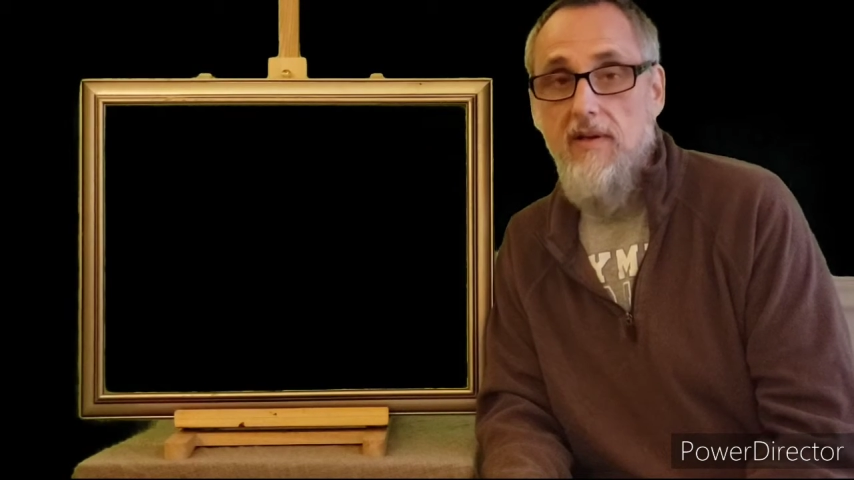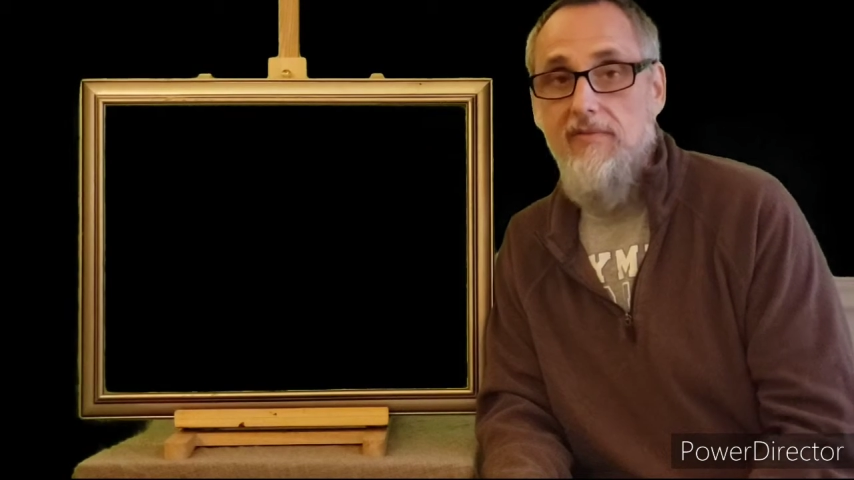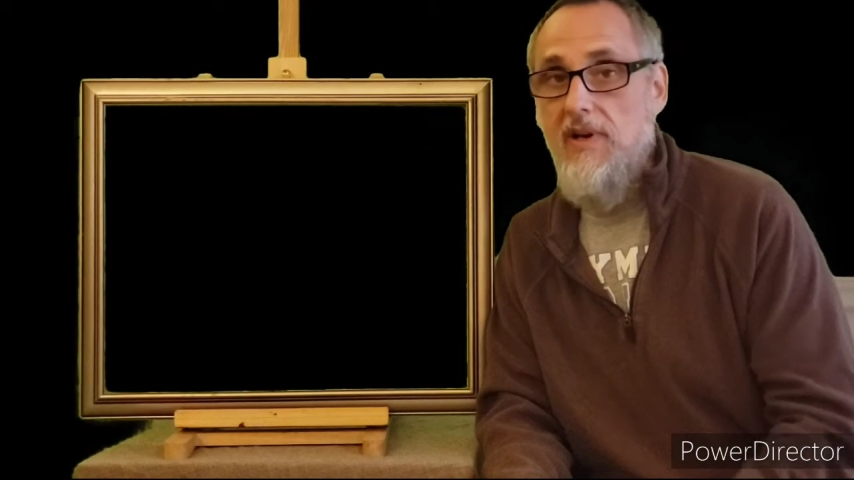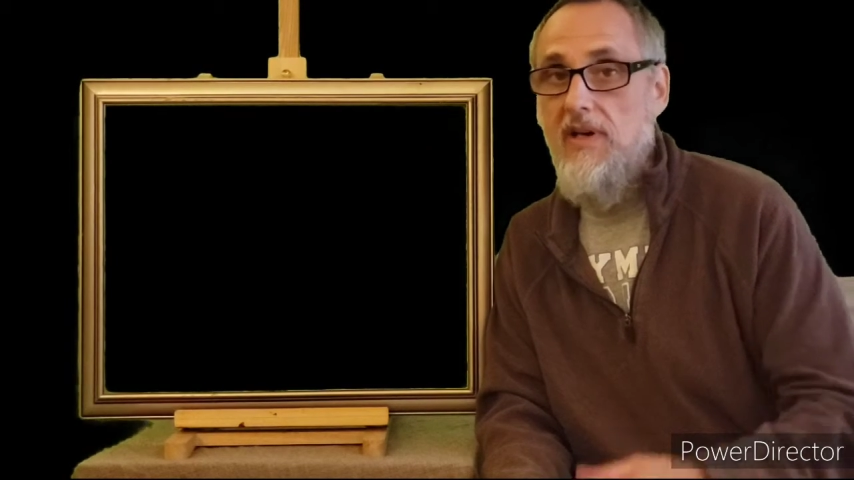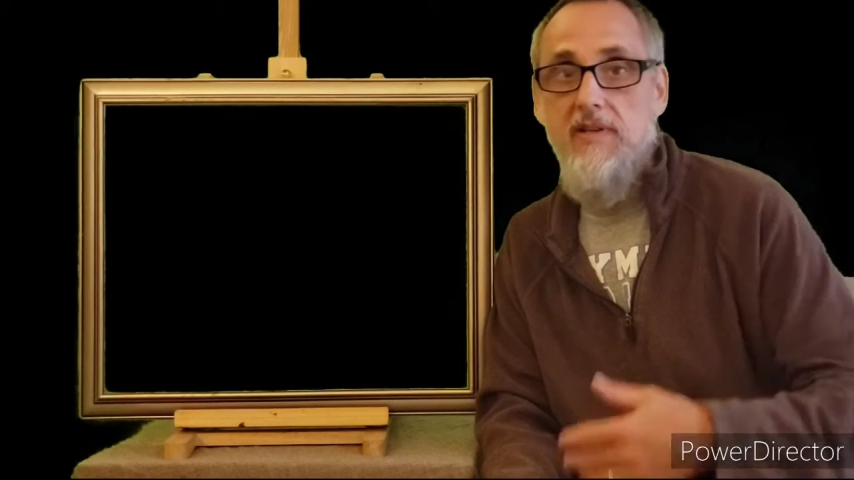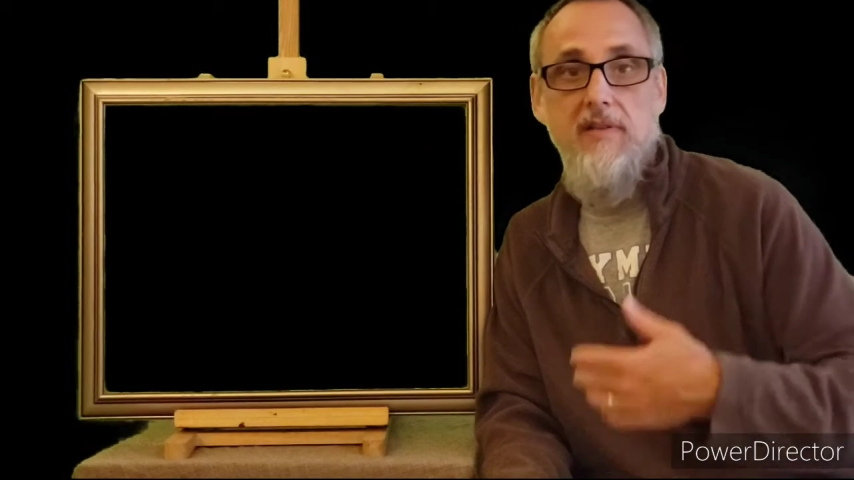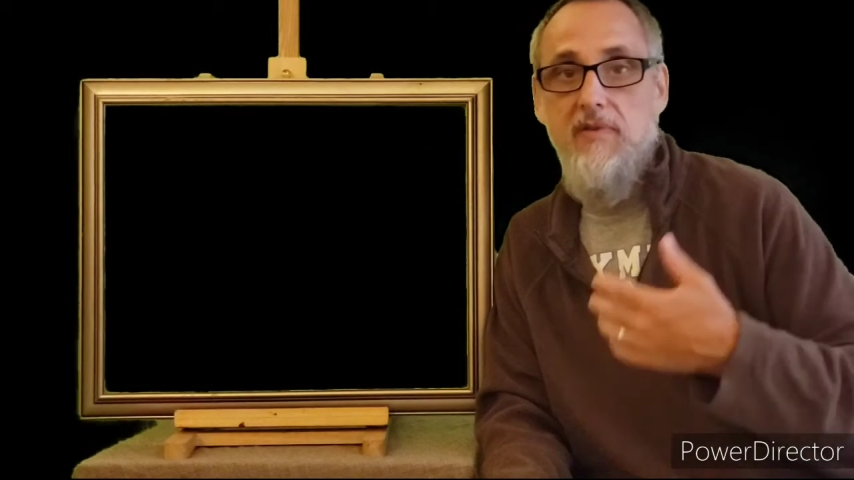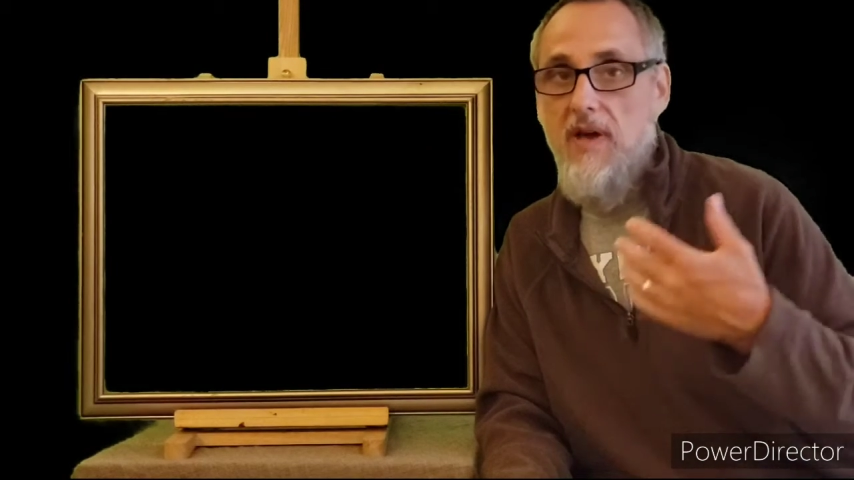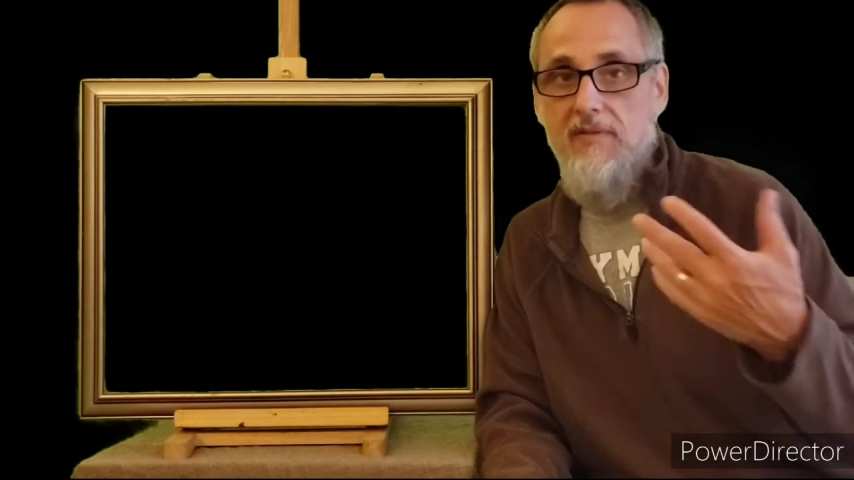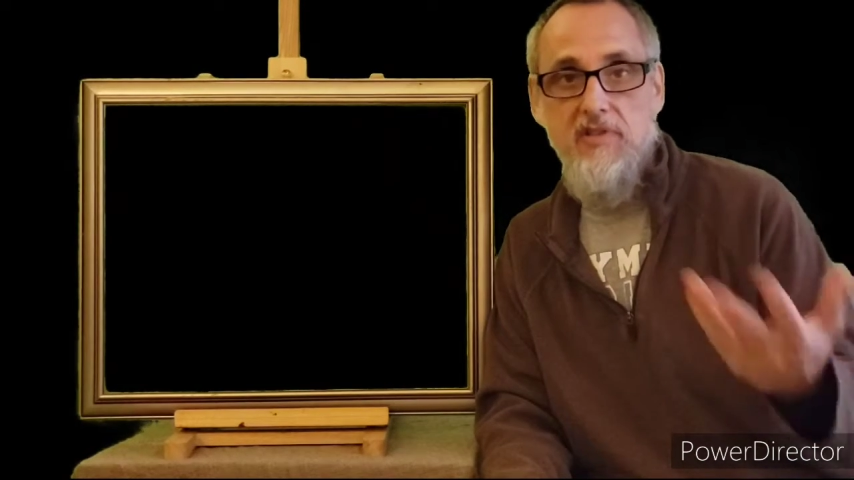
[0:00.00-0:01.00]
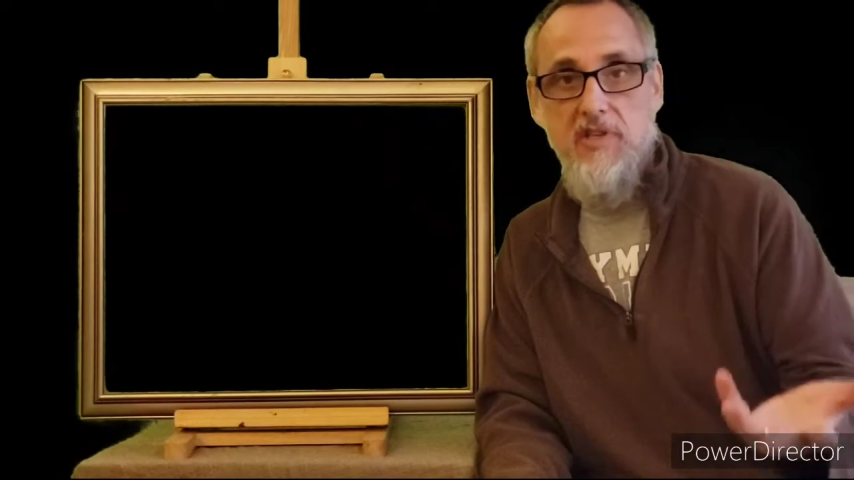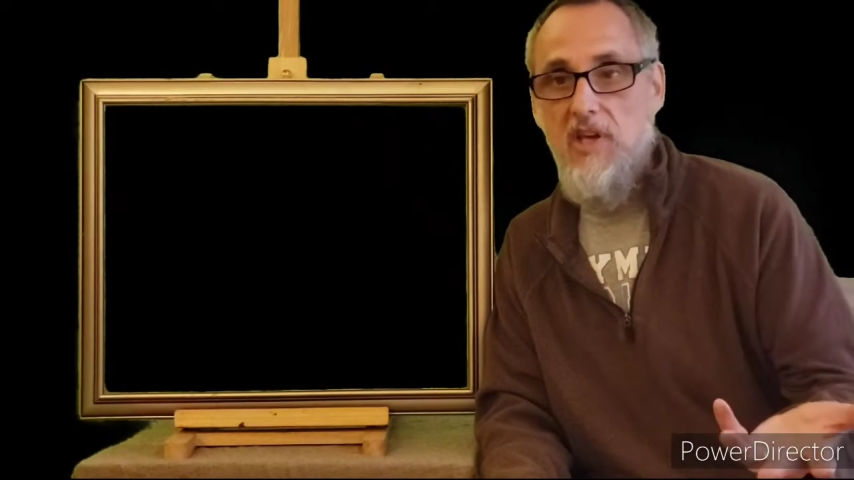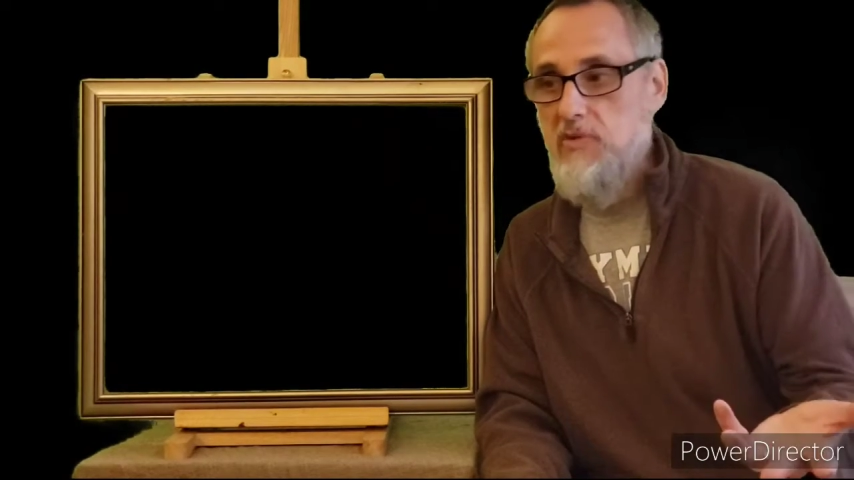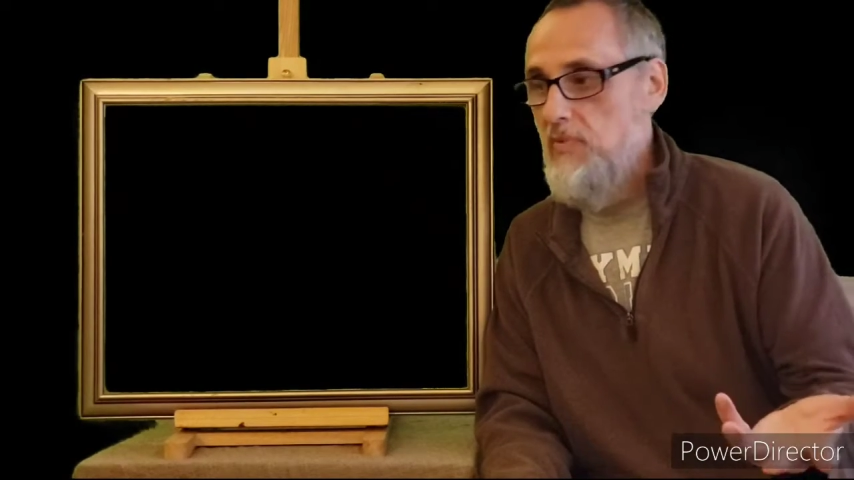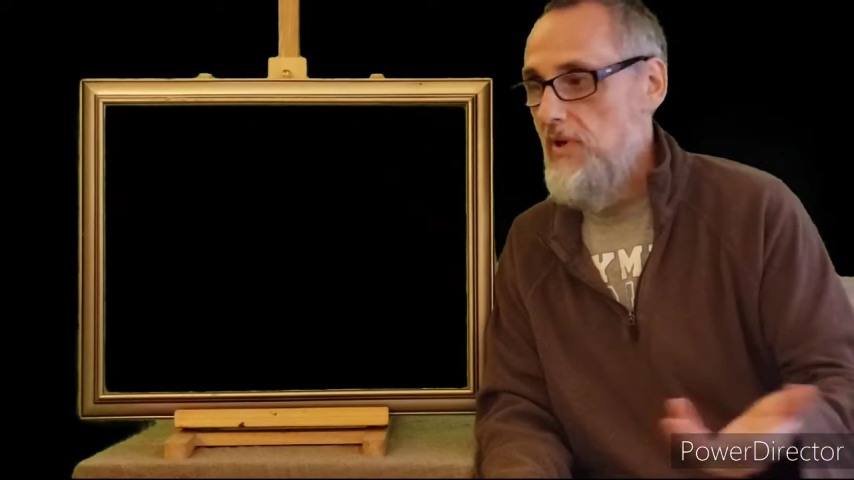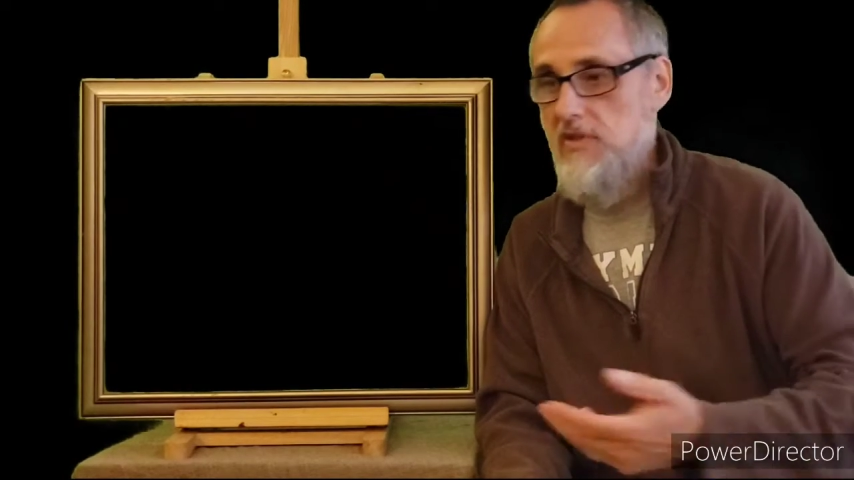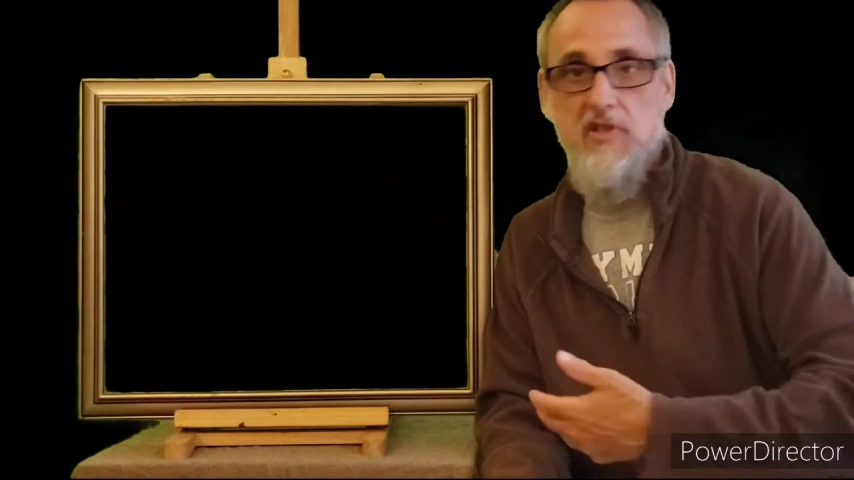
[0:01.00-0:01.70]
If you have a sketchbook,